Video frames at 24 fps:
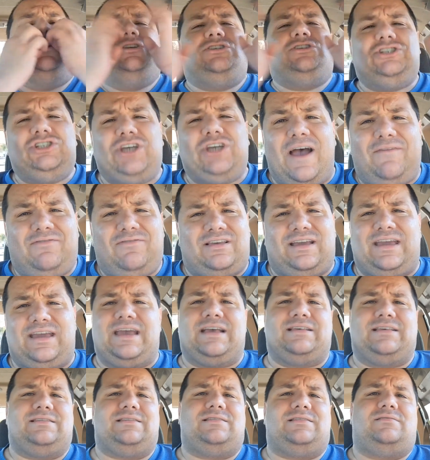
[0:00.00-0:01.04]
chef's
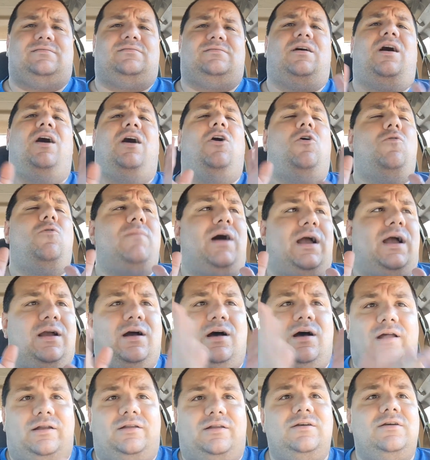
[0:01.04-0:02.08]
kiss. Oh my
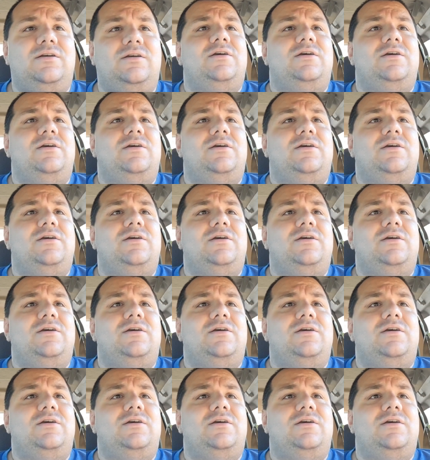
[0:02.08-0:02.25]
God.